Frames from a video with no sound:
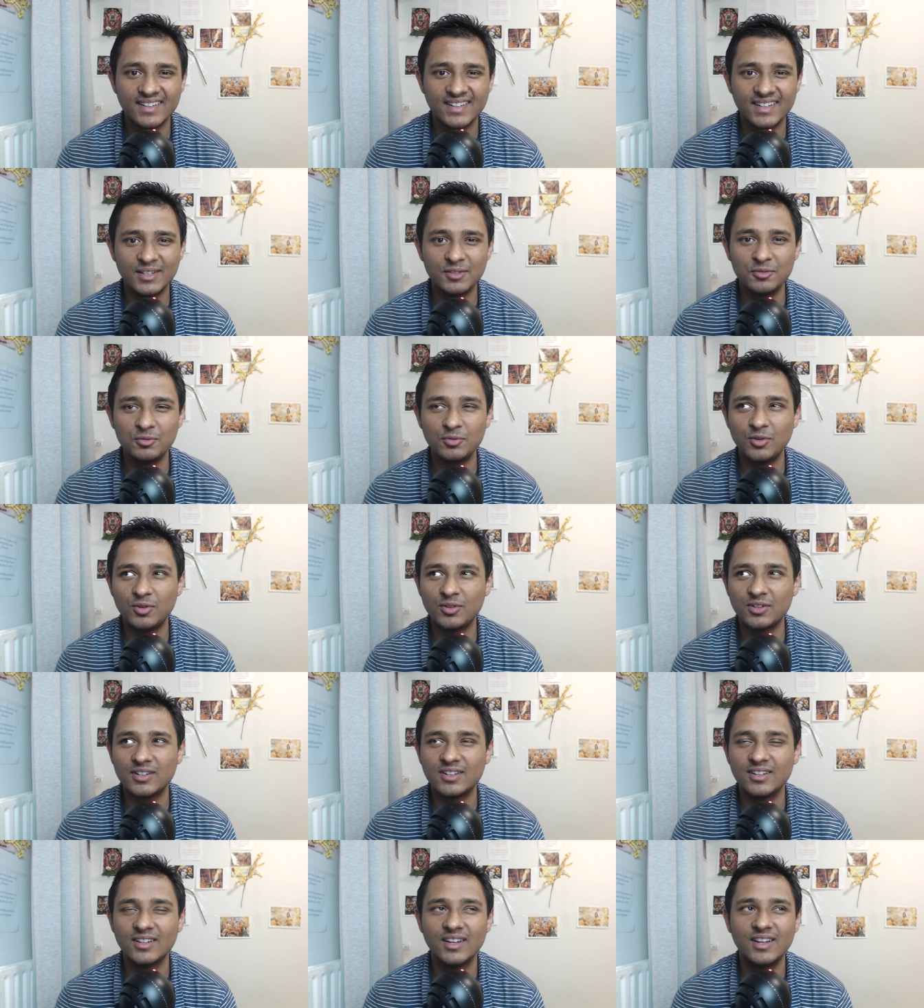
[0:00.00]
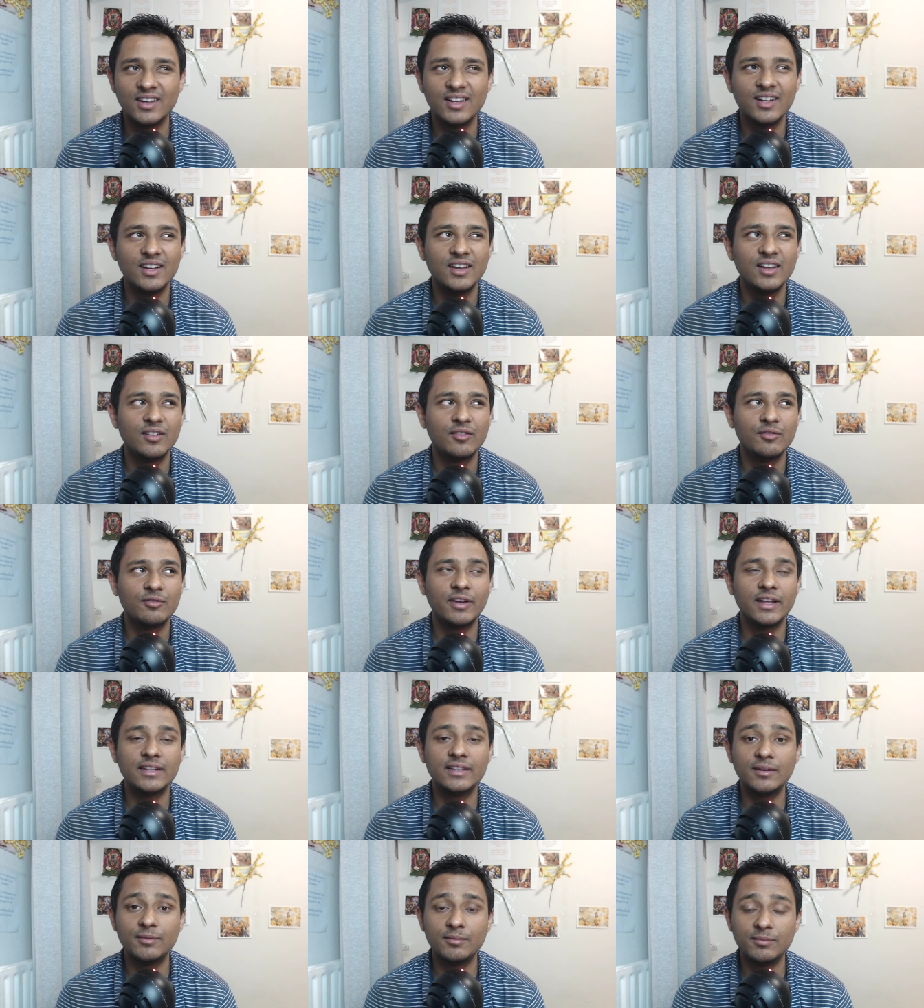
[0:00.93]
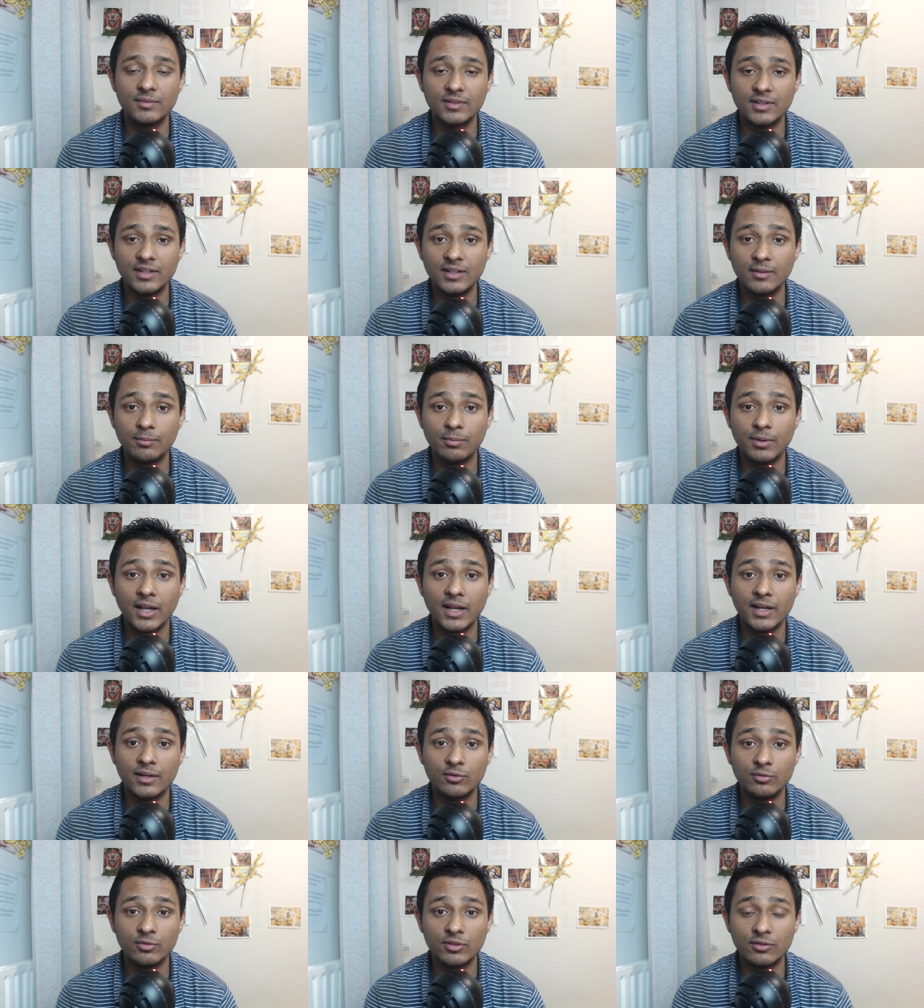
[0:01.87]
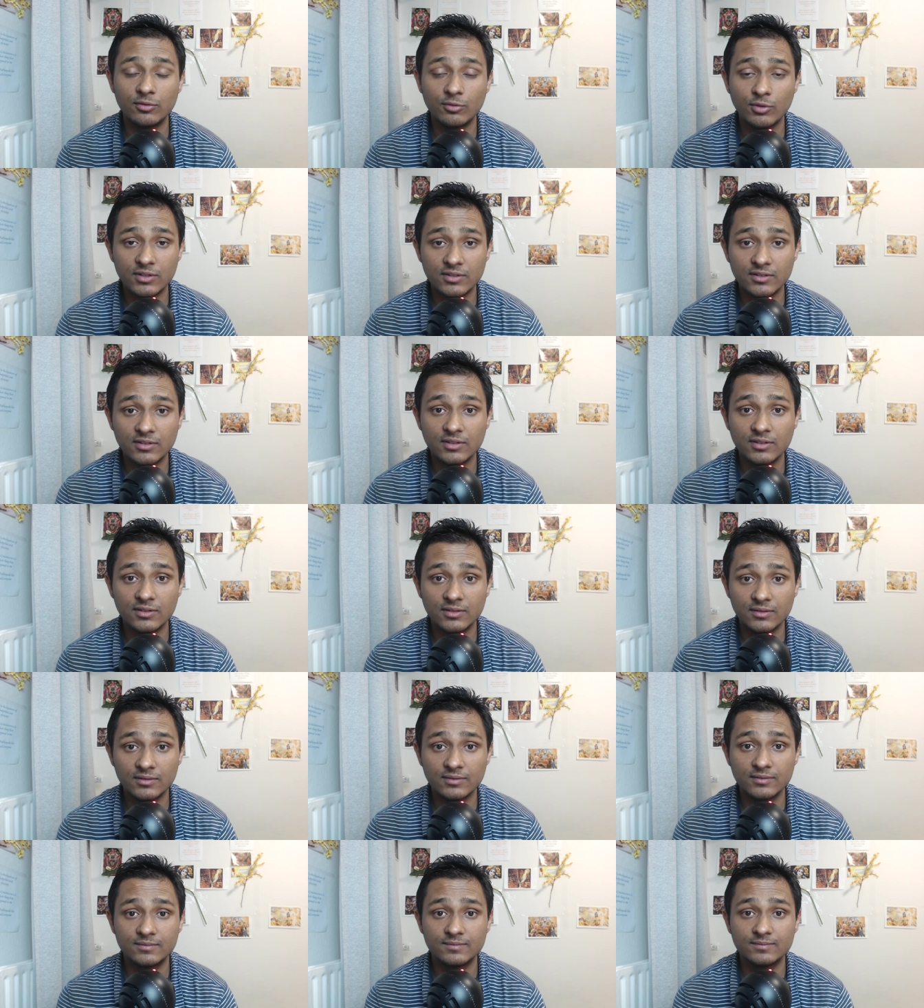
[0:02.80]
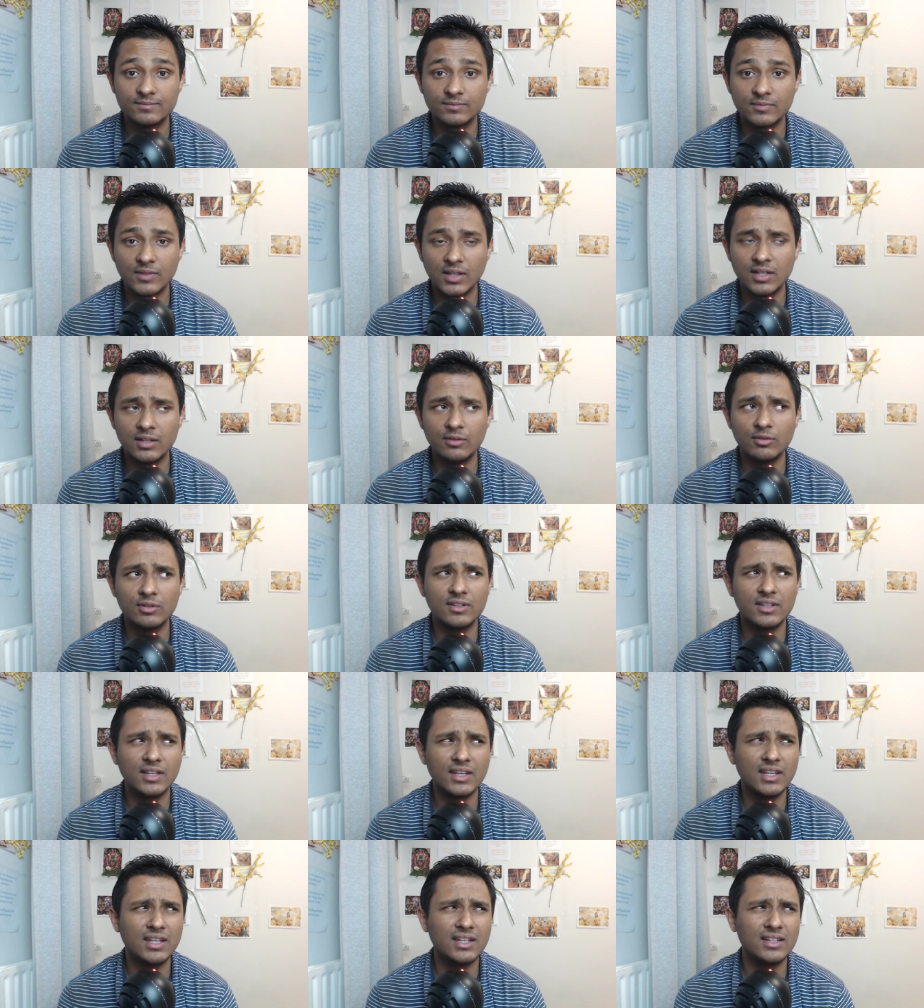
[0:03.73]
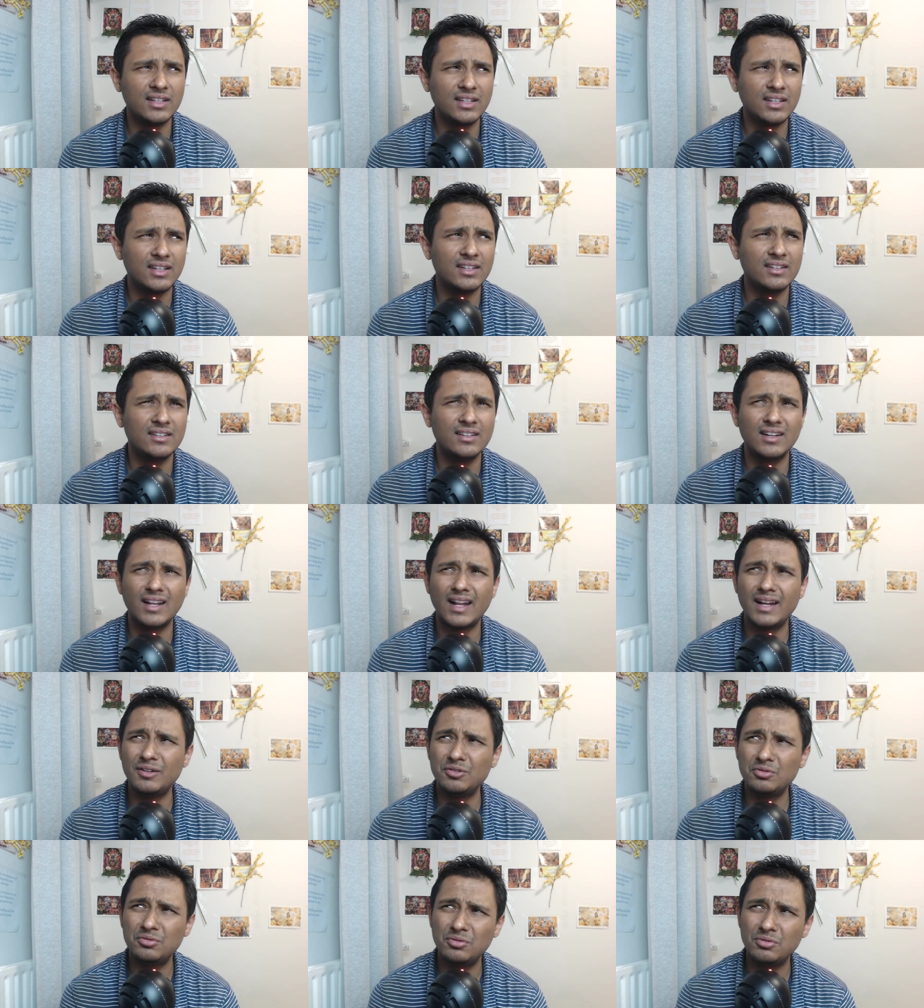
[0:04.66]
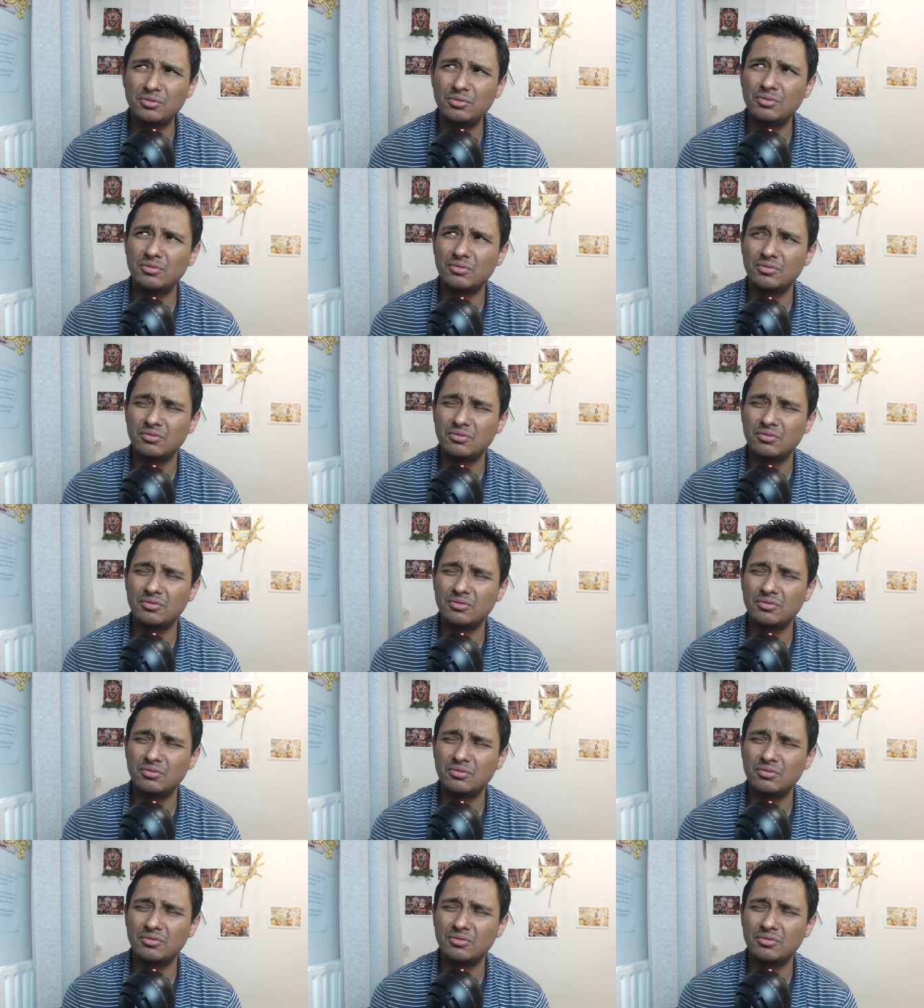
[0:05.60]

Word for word: he could not fathom the reply to this question and he was thinking, thinking. He said, I don't know.